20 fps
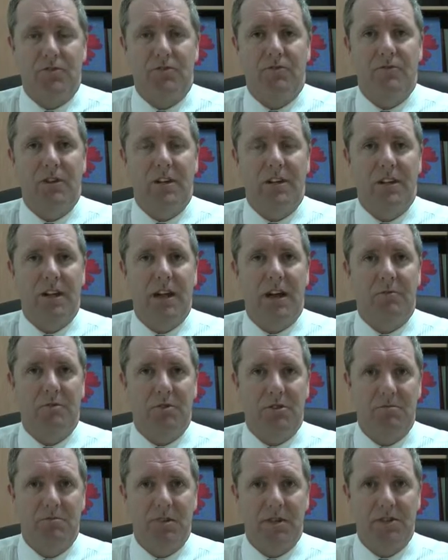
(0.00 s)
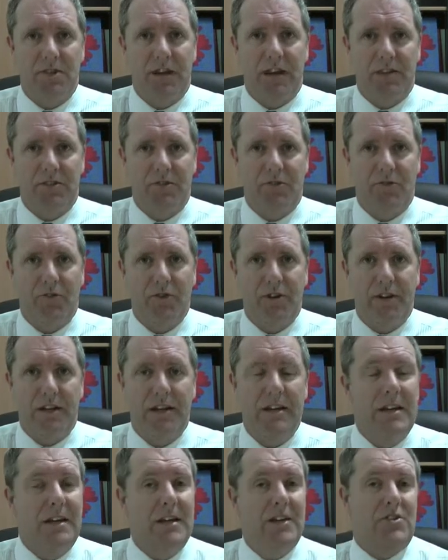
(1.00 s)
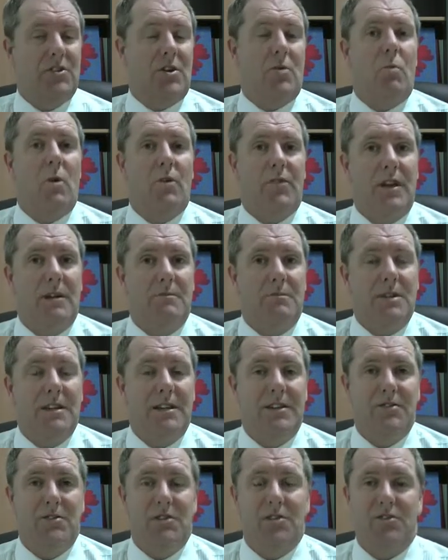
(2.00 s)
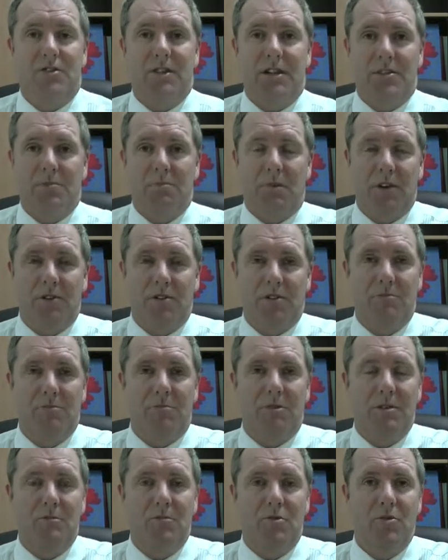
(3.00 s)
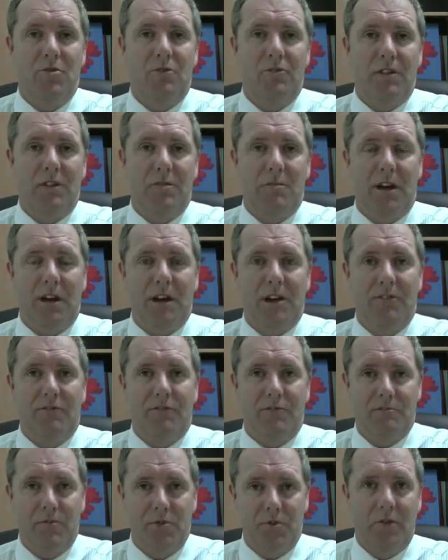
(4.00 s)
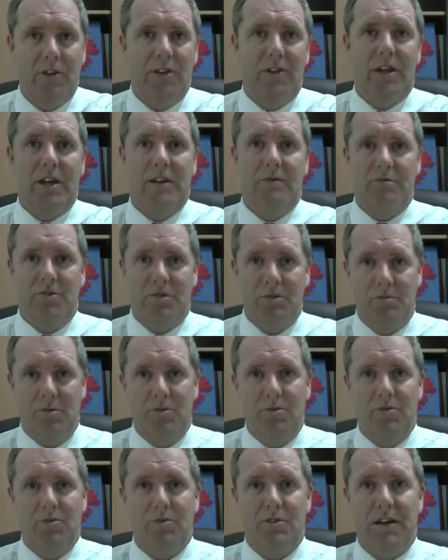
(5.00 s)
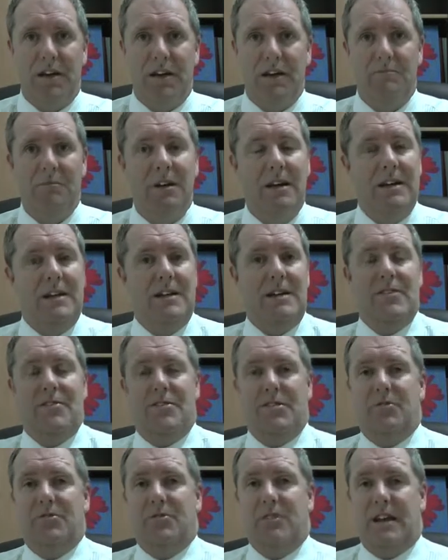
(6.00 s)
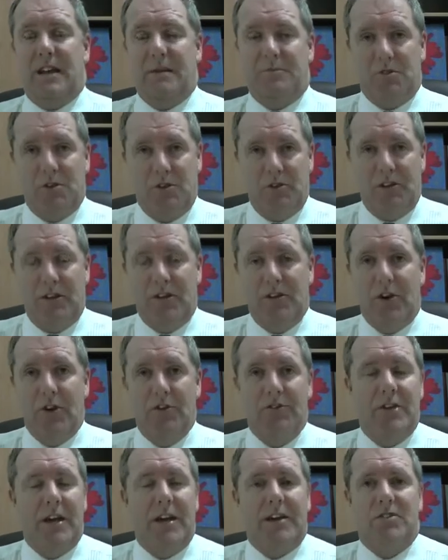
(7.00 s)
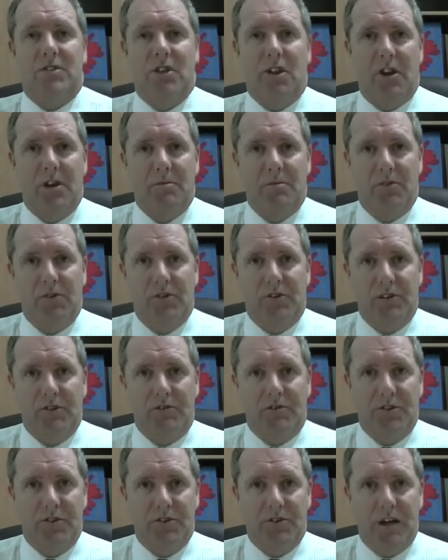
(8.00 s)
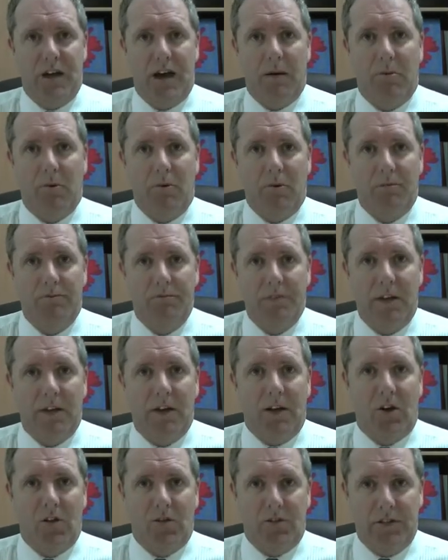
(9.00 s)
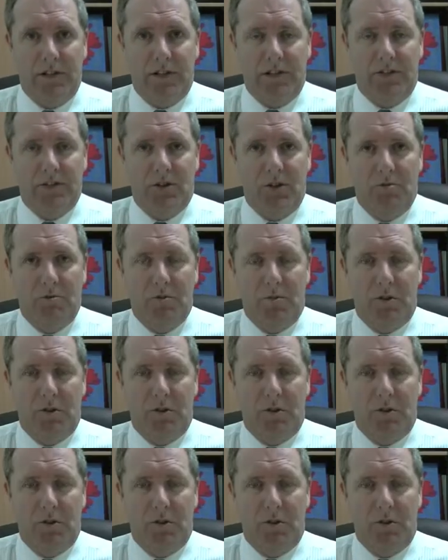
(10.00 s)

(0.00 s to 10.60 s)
of income can be tax free. So what that means is just by simply moving the money from joint names to Bill's name, there is absolutely no tax liability for this couple on the term